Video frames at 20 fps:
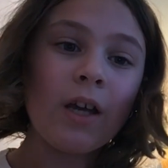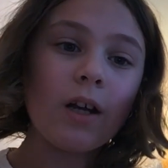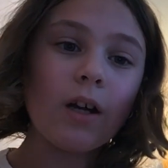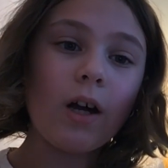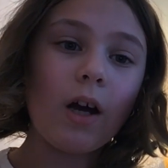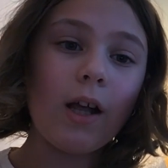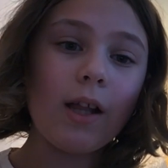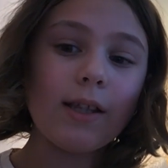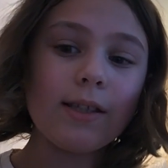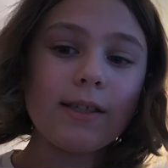
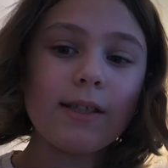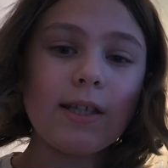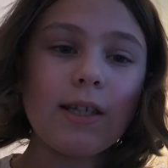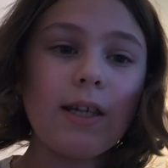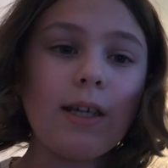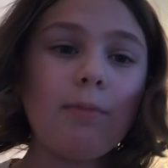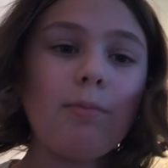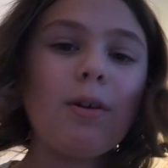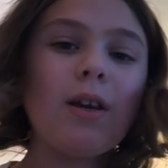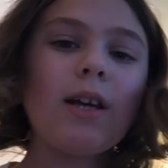
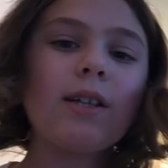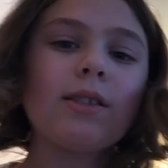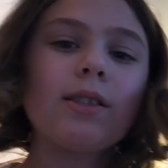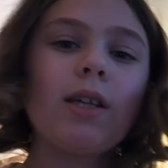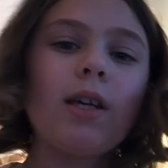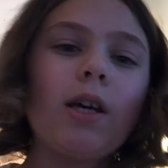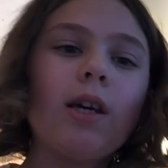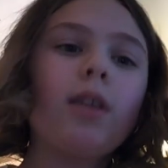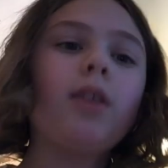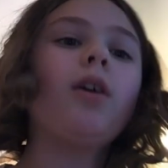Kalinski because
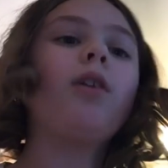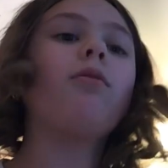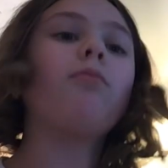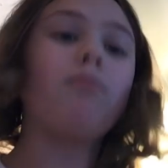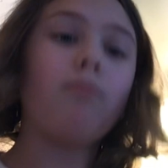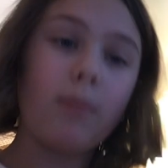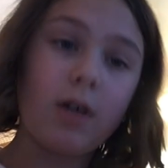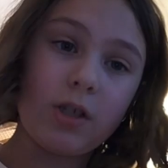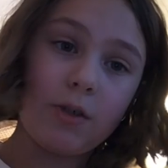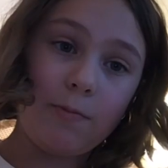they're
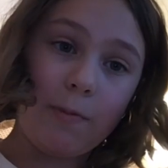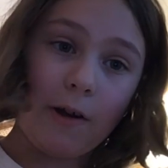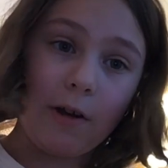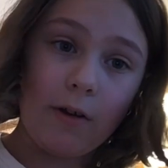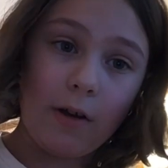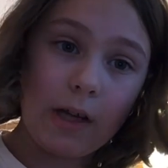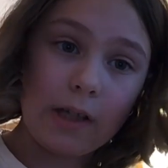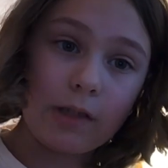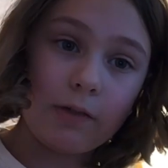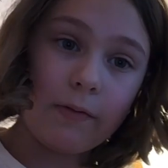much better
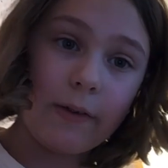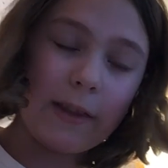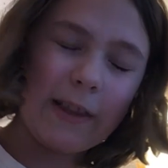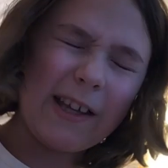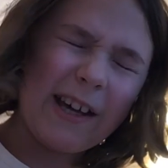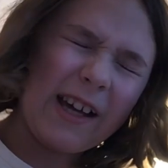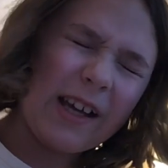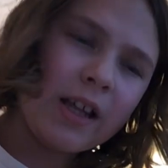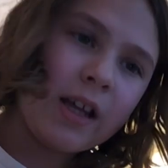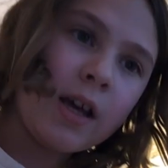at doing
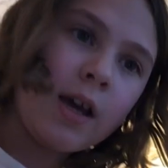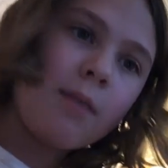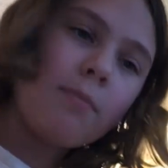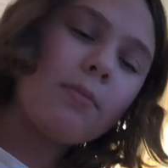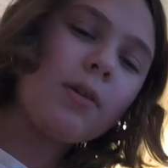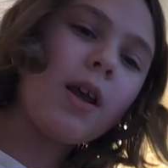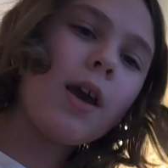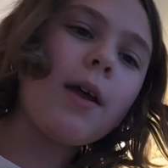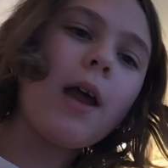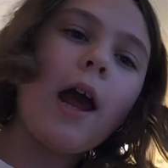that.
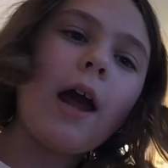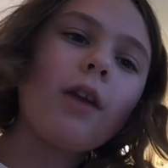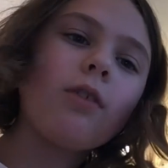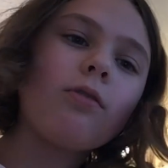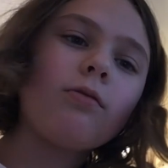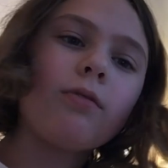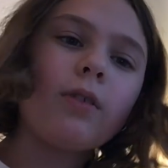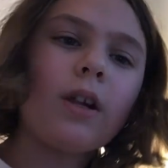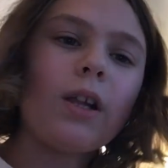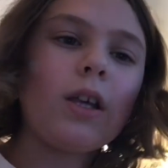But I
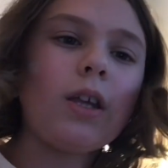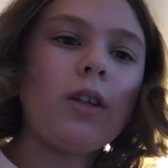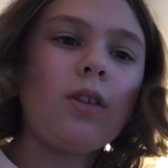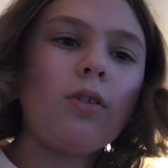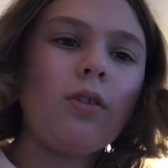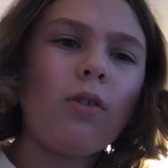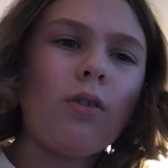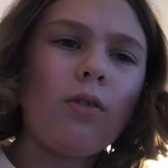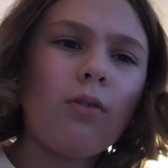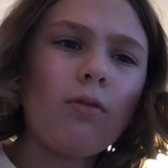don't really
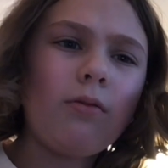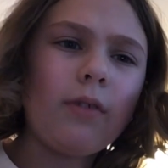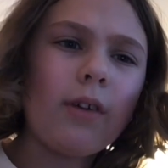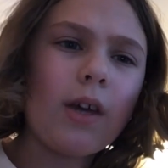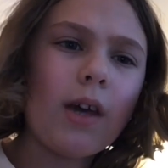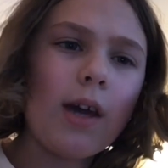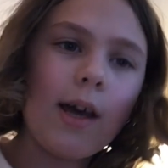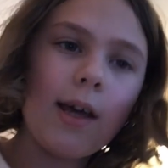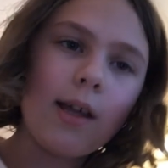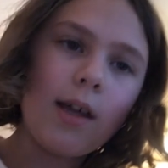know
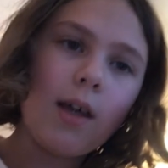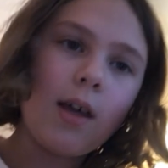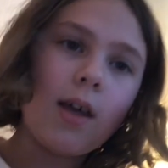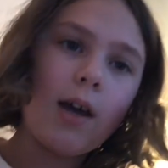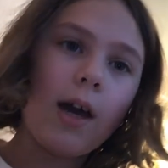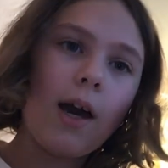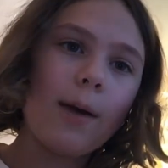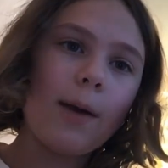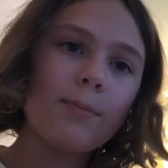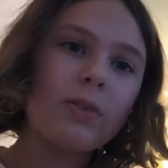yet.
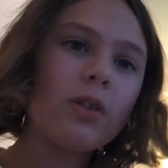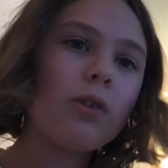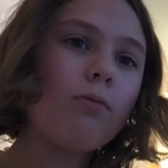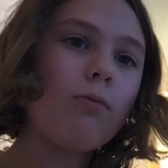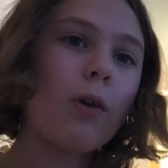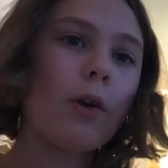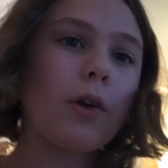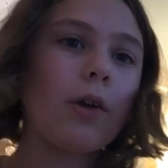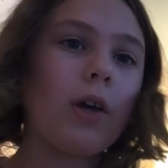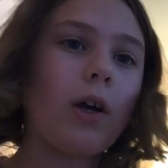I'm still
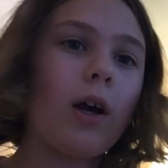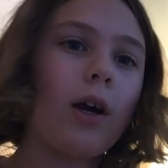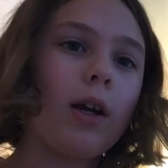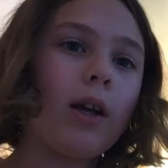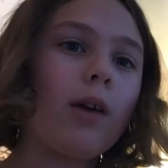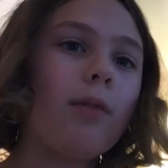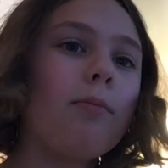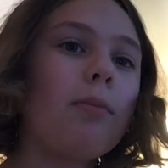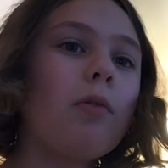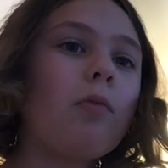working on
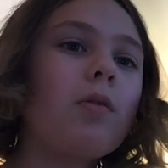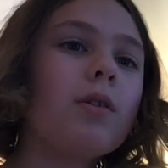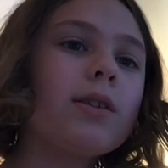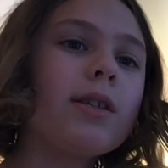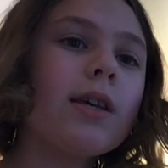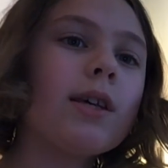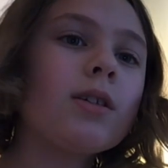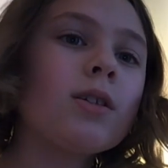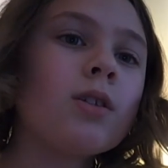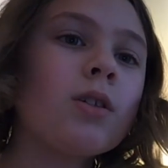it. But once
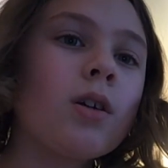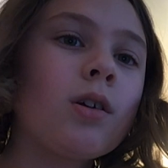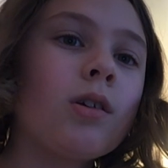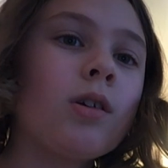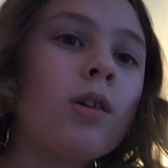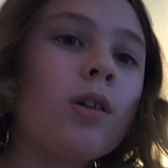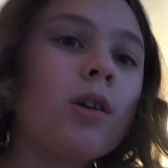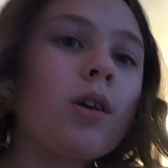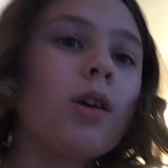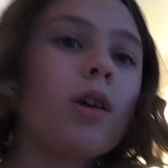I start
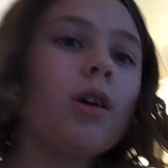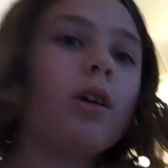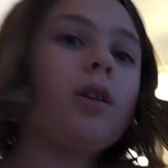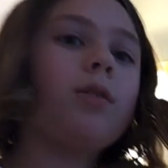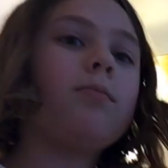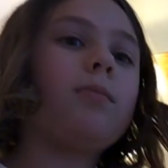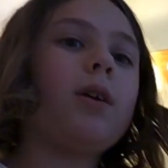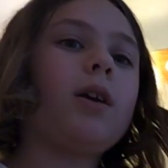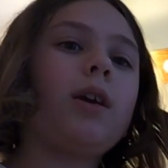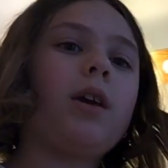
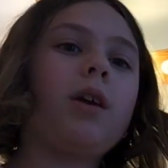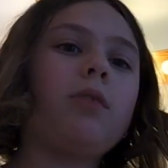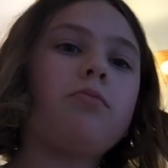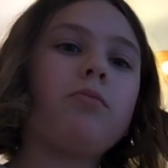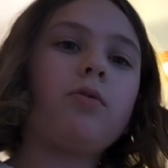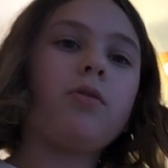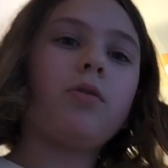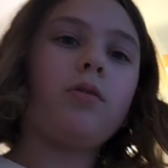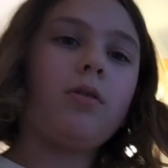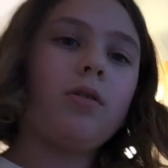getting my
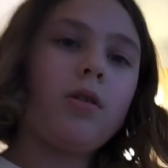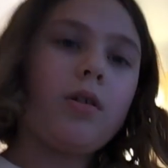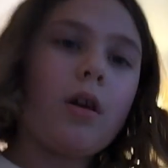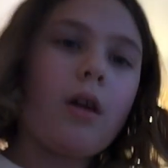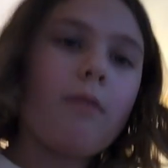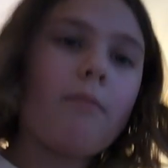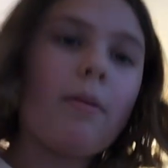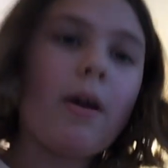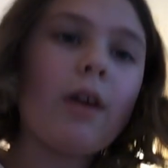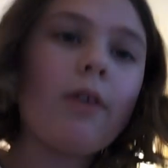gaming
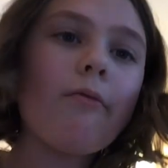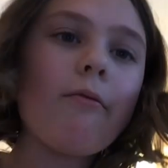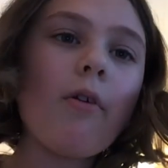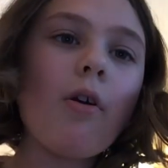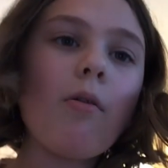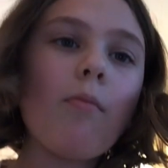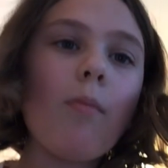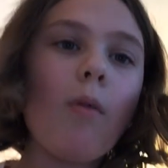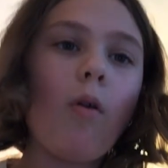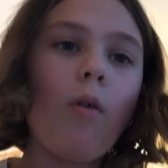
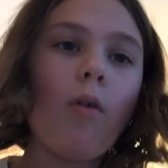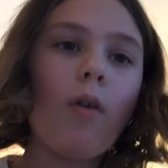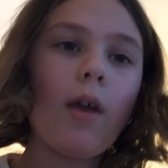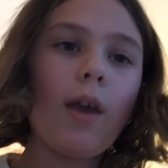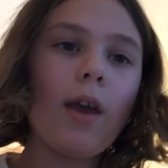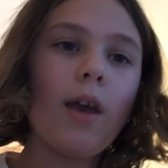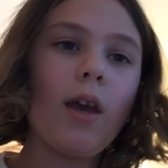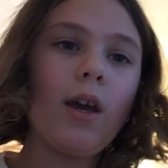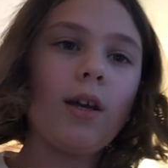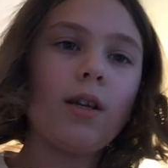bedroom
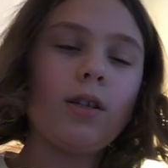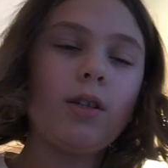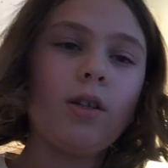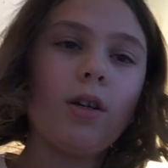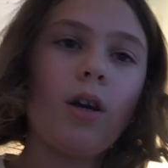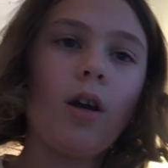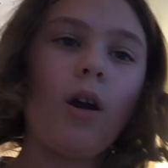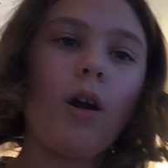and